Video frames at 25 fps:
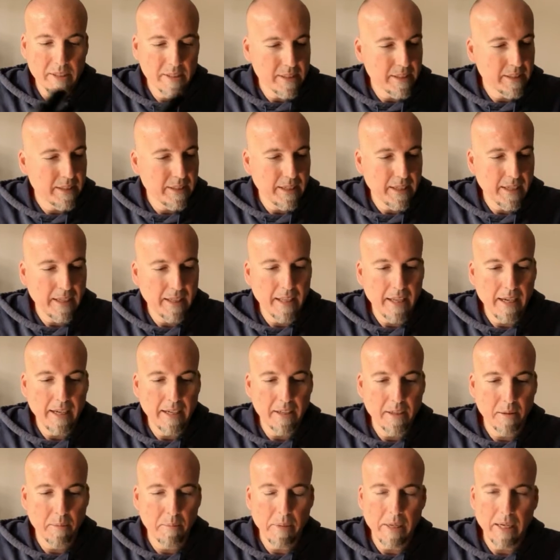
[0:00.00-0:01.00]
is it that I
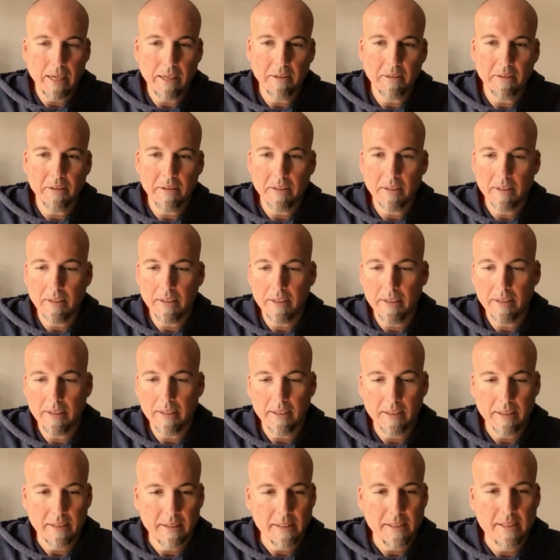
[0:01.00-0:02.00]
like about
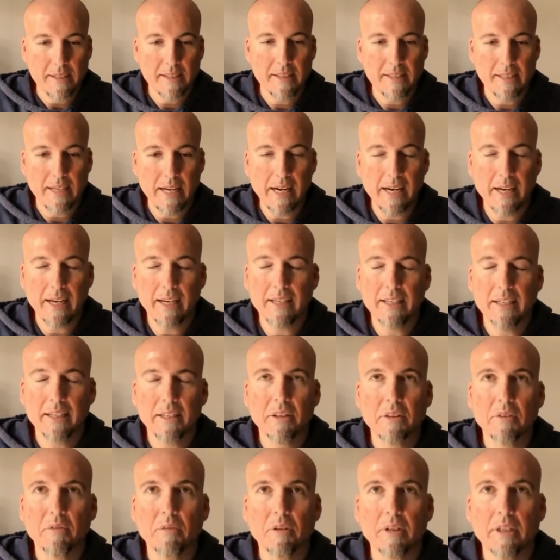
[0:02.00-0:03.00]
the Sand
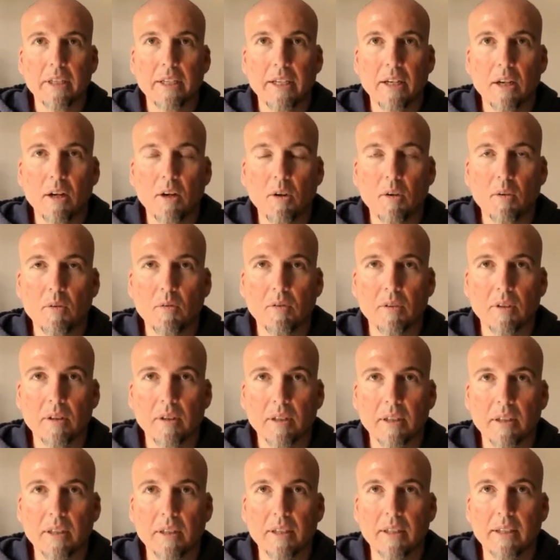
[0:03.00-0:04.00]
3
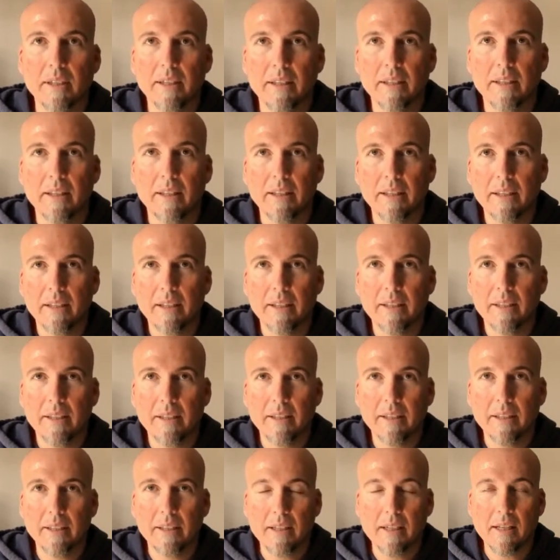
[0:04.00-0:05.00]
over
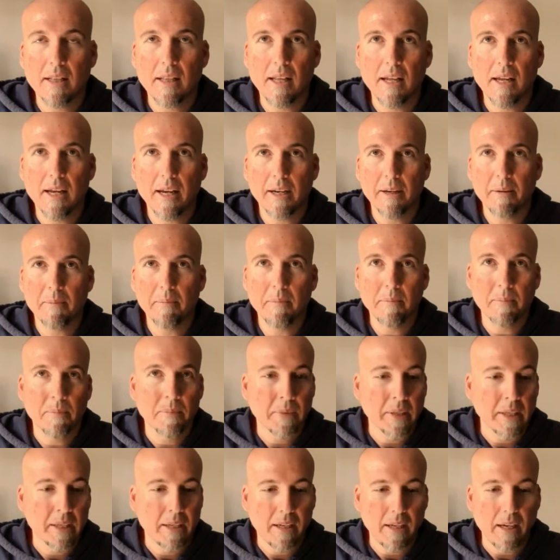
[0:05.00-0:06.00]
the Klim?
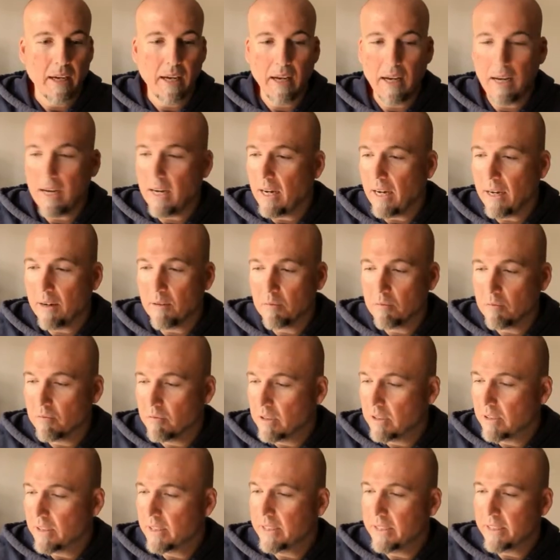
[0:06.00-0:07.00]
I
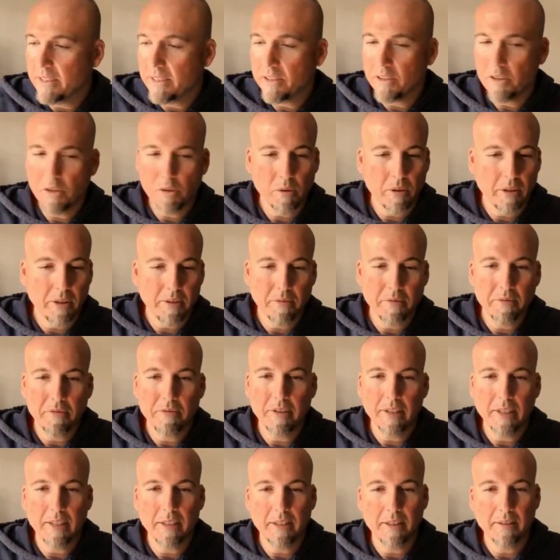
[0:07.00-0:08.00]
really enjoy the
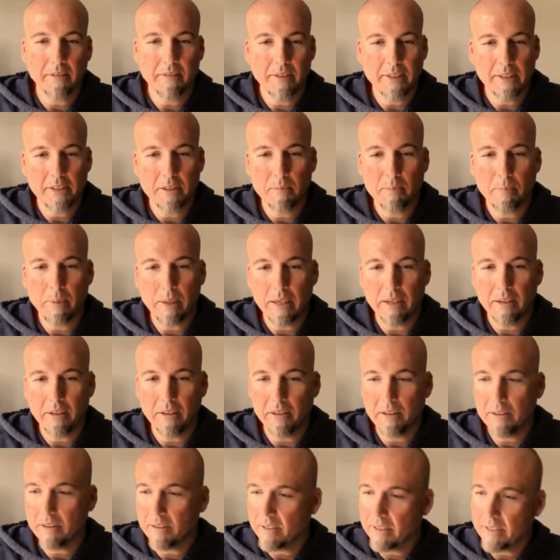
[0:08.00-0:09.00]
fit of these
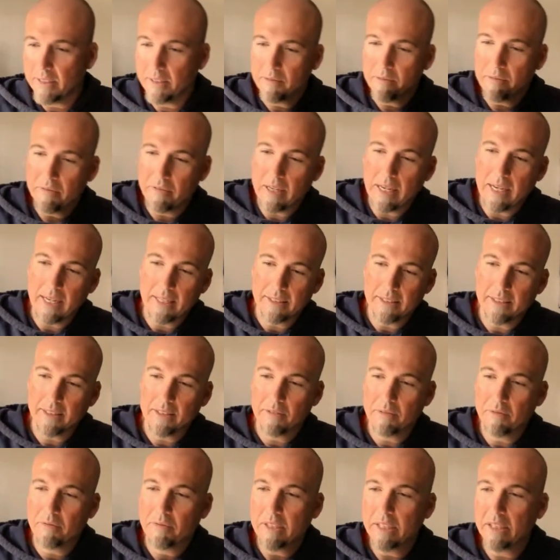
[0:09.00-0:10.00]
better. In fact,
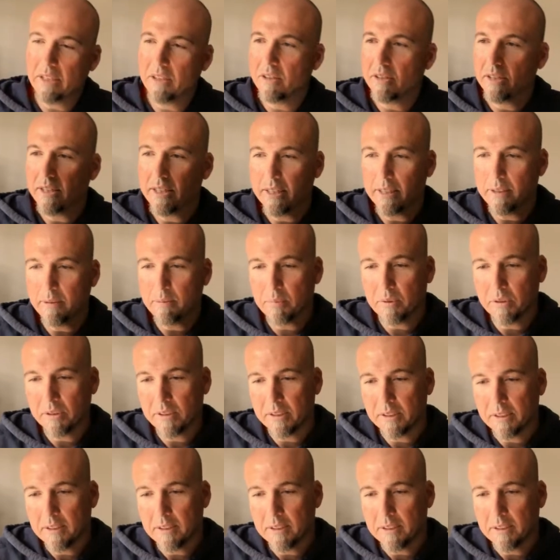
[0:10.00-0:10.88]
the fingertips